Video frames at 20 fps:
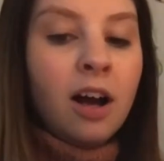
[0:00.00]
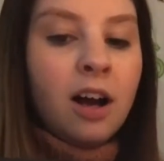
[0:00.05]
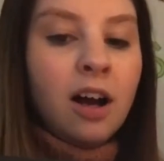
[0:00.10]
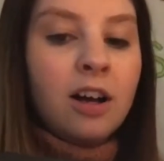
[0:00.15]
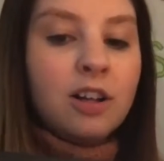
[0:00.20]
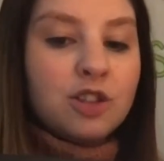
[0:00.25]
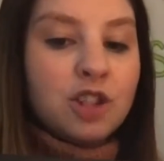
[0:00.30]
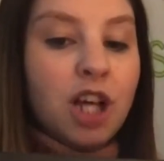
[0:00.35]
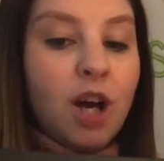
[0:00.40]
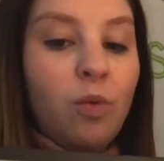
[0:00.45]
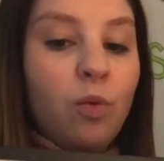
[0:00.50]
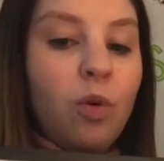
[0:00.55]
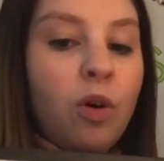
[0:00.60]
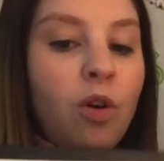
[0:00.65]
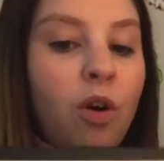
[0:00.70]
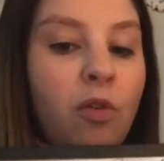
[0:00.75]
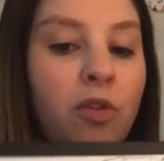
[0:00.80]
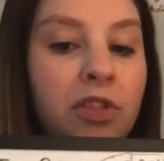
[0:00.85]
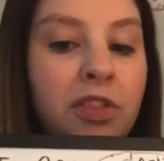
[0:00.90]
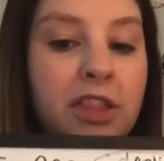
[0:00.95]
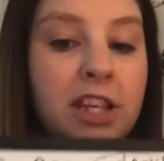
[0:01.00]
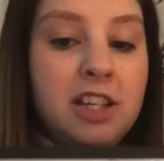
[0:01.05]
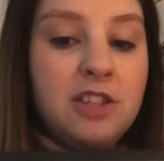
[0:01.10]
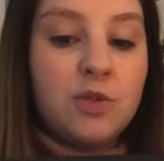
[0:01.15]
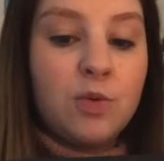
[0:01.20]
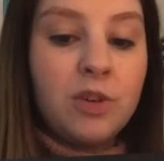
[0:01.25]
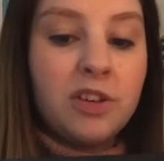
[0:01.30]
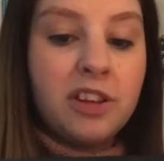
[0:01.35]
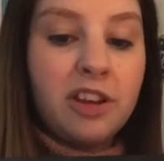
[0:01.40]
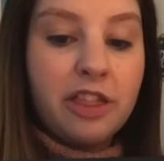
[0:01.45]
So these
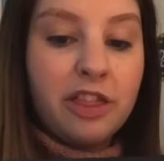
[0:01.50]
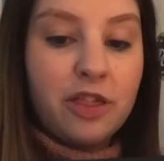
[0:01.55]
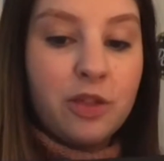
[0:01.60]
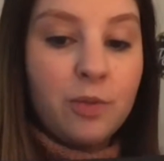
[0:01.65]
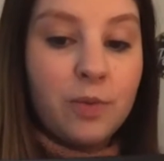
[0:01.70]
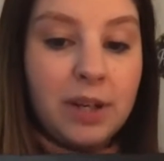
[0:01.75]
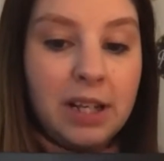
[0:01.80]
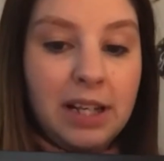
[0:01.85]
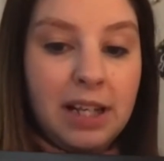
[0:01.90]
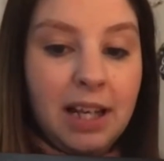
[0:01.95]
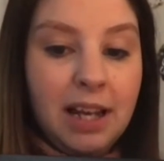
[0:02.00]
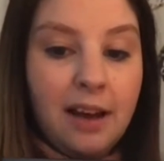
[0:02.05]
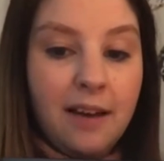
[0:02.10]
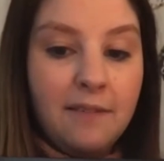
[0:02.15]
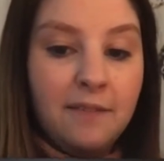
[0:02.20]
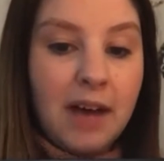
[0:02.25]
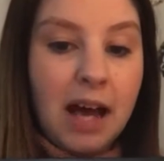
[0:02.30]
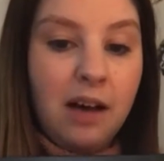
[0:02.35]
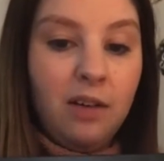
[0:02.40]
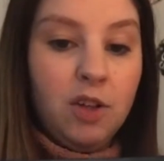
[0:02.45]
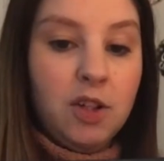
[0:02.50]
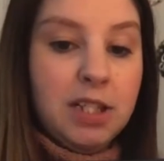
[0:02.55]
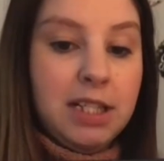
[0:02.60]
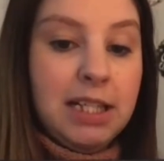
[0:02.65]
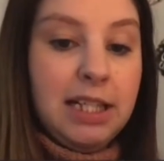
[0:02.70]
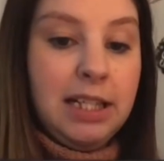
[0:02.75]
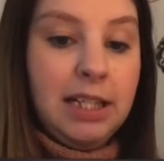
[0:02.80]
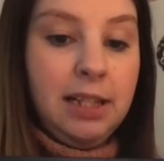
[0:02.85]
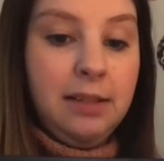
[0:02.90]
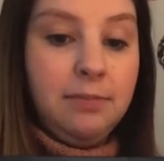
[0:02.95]
were the 3 vowel
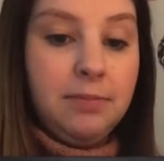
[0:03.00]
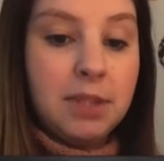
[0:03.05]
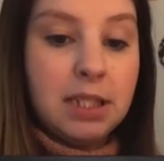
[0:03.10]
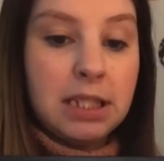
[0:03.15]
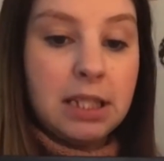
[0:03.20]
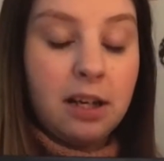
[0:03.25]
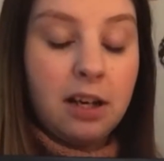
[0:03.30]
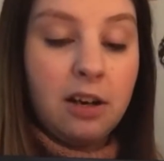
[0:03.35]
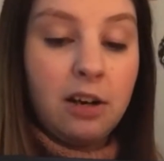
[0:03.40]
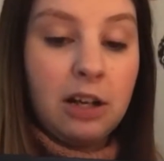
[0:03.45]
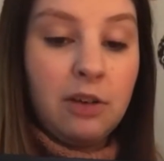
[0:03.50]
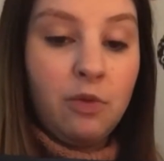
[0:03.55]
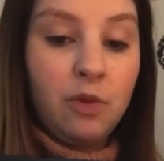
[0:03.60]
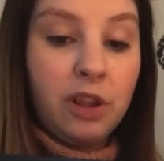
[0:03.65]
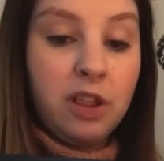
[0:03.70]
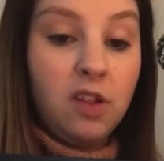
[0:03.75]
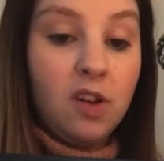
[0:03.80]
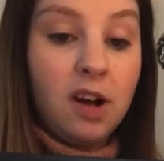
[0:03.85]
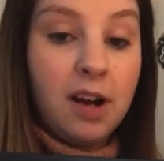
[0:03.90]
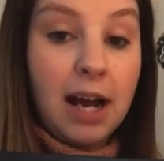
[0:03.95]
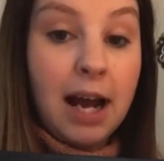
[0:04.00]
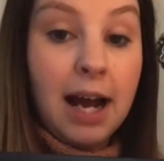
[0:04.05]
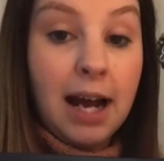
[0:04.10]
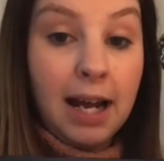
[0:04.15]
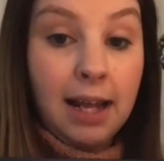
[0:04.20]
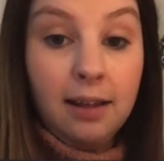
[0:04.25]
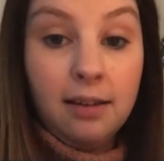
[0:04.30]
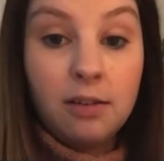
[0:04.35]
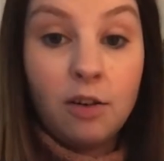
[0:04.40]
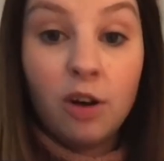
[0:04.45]
teams with long
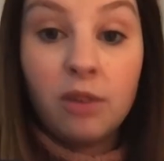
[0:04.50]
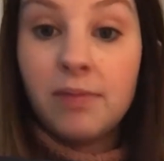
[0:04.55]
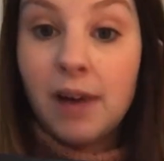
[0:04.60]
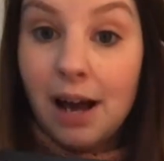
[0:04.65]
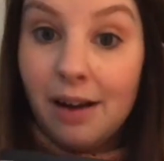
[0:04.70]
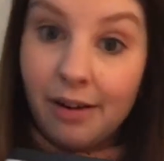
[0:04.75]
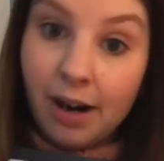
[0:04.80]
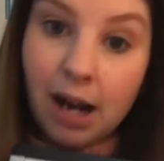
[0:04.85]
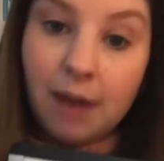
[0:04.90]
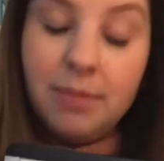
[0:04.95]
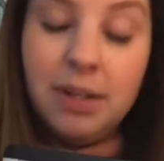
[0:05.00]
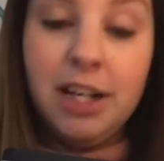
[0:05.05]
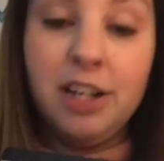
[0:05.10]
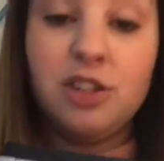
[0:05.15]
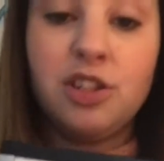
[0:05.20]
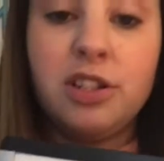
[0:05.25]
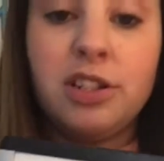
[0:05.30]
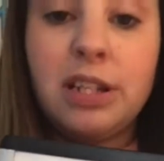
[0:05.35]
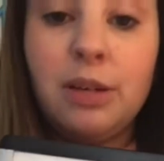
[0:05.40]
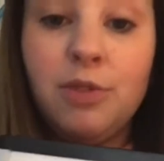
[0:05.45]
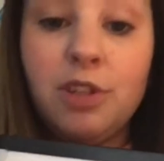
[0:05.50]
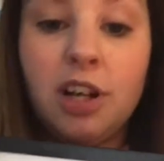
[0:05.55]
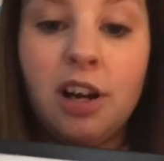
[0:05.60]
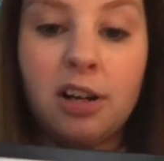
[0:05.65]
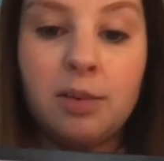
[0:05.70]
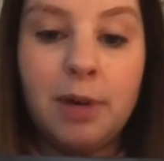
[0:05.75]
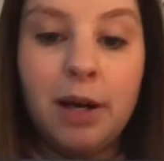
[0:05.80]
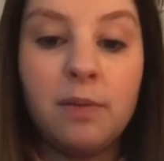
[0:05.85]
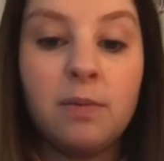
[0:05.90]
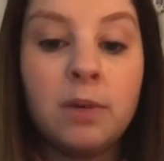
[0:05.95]
I, or vowel combinations that we talked
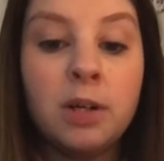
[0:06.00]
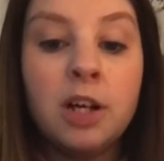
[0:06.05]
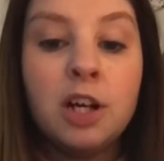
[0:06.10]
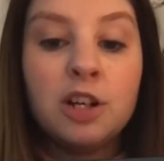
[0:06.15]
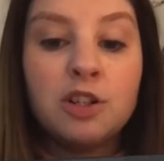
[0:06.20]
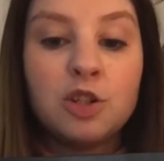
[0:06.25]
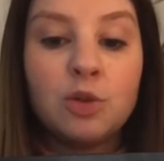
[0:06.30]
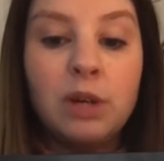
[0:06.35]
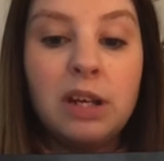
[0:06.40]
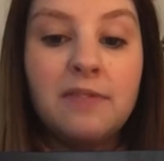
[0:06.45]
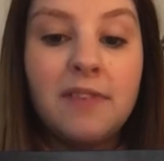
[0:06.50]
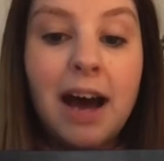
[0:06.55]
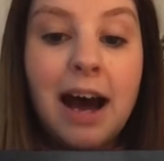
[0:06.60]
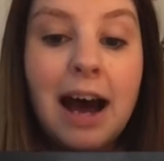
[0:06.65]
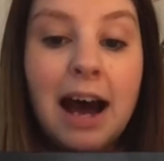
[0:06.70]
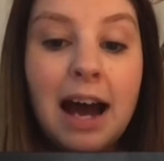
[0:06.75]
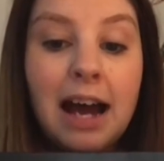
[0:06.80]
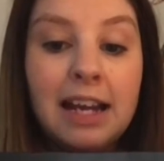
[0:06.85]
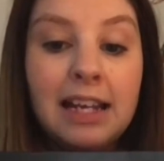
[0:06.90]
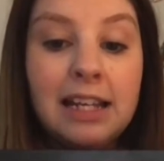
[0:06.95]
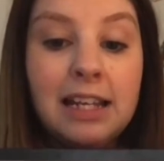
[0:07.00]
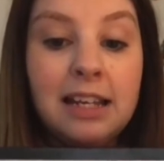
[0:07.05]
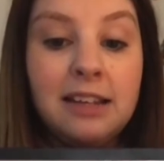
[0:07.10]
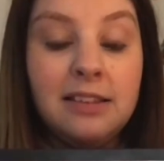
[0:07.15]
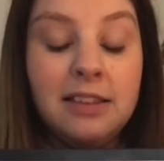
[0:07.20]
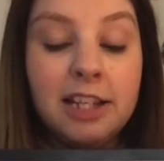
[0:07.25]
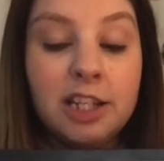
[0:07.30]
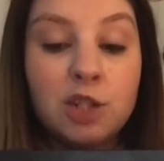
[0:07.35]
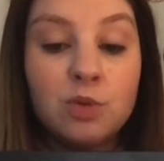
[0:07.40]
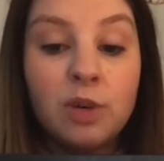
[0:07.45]
about. So we have IE.
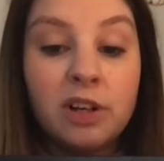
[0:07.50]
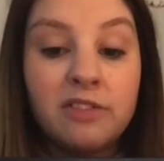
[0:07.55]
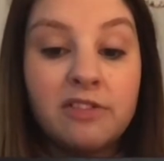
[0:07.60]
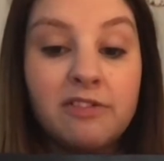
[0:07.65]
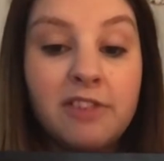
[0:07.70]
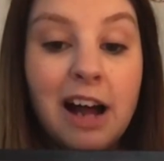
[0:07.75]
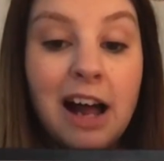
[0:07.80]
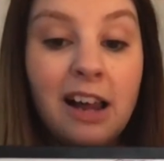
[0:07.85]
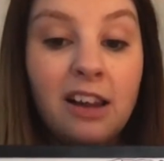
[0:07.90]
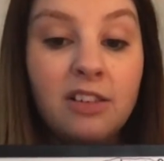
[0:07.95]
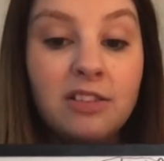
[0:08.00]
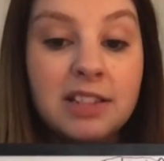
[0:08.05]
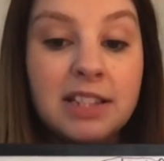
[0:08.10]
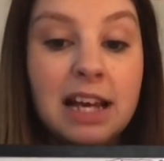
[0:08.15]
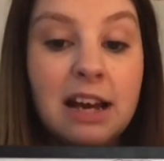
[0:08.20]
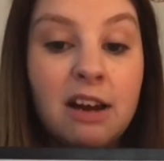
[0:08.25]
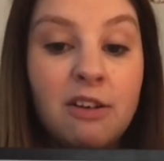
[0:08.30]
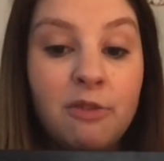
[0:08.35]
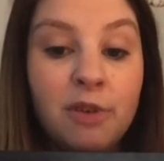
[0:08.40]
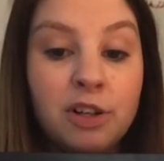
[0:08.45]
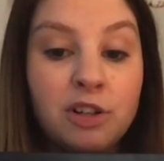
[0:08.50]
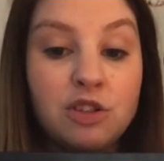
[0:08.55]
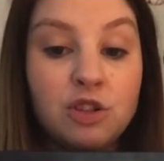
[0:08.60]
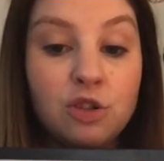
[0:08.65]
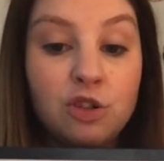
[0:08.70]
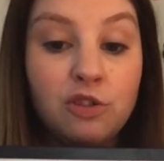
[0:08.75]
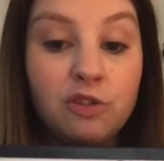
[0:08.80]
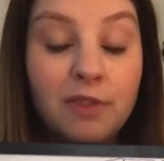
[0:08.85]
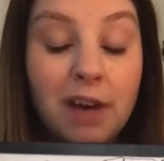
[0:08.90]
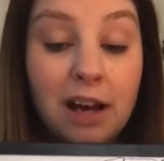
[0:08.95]
This one follows that when
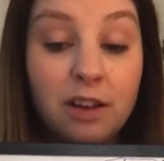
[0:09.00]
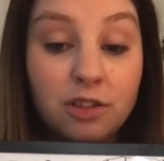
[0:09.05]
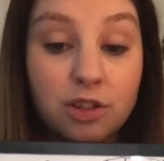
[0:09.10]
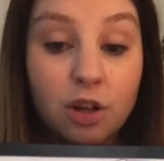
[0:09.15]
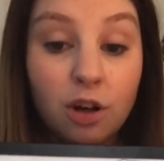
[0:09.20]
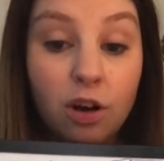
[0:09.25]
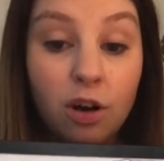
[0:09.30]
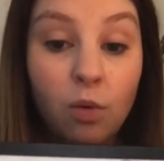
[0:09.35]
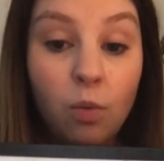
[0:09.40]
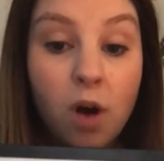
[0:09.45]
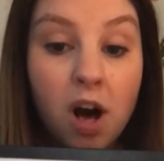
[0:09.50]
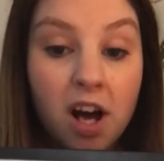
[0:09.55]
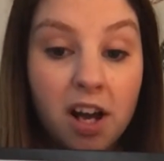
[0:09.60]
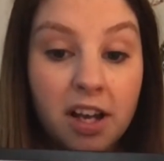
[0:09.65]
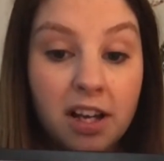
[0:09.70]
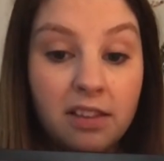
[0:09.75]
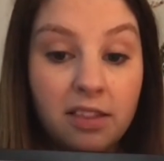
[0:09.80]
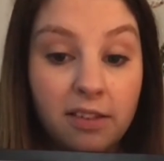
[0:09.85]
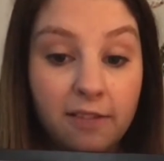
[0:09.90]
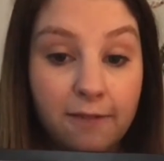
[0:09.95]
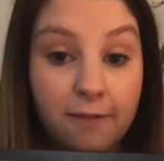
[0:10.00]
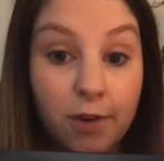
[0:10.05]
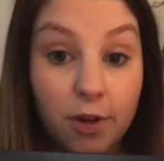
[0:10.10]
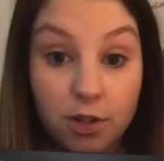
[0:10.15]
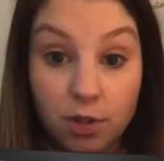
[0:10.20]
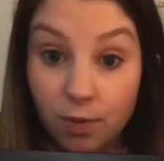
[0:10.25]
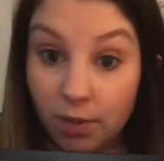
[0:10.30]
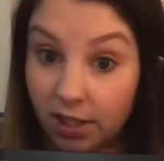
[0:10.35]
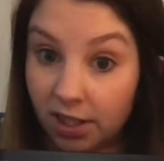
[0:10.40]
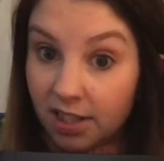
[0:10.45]
2 vowels go walking, the
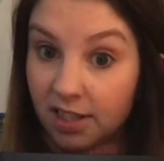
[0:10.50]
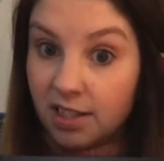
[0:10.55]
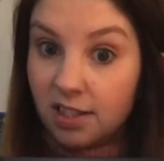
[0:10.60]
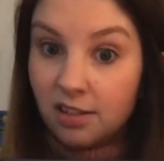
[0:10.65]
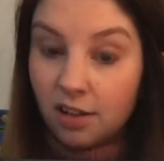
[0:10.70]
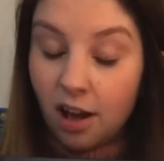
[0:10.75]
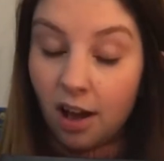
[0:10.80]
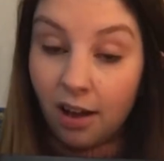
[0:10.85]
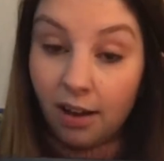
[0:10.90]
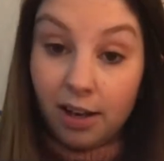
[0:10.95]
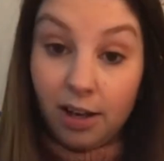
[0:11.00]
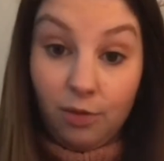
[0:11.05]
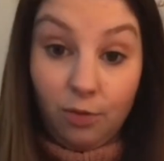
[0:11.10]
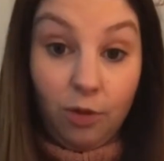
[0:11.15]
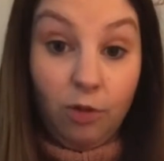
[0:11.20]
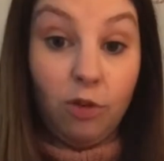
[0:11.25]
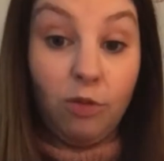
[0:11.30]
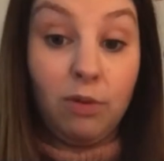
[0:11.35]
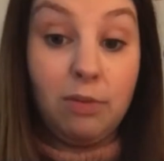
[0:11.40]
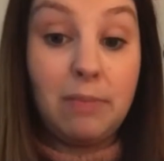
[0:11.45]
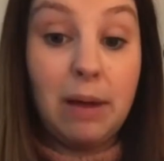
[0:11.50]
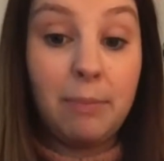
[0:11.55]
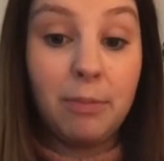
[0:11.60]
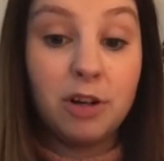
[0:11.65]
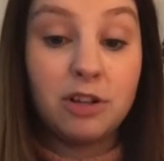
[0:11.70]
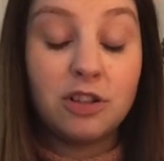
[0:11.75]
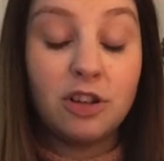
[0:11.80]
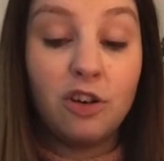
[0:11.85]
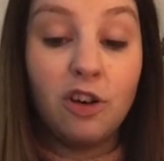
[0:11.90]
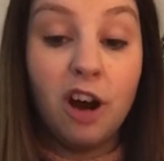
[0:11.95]
first one does the talking rule. Remember?
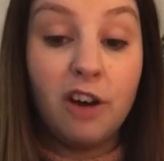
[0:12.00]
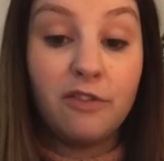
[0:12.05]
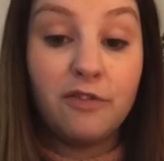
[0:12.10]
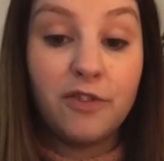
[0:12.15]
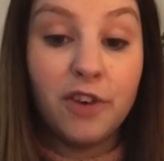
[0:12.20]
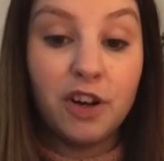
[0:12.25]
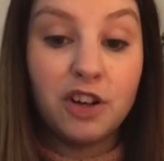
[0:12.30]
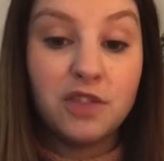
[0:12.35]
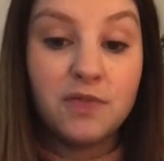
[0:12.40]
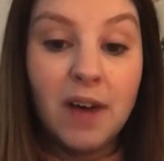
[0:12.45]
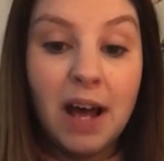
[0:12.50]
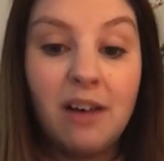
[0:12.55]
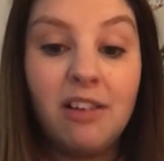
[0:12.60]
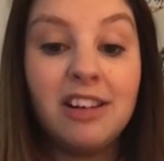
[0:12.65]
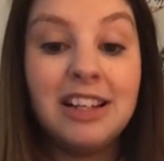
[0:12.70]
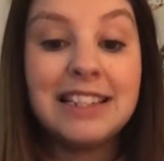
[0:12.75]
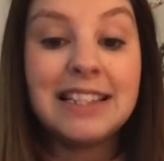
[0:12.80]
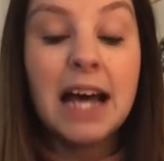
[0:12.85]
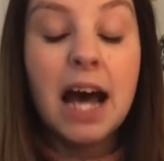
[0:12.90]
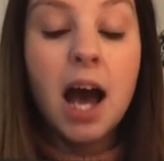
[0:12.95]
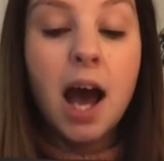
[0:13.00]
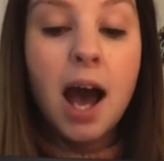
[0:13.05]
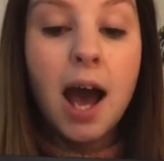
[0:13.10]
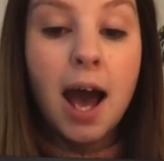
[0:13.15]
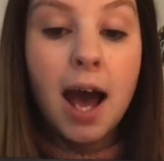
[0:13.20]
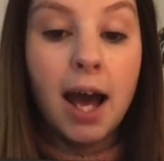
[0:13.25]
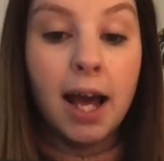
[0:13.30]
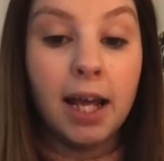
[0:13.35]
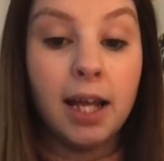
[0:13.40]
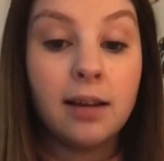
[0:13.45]
So our first vowel is
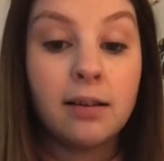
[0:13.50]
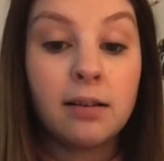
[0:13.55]
I.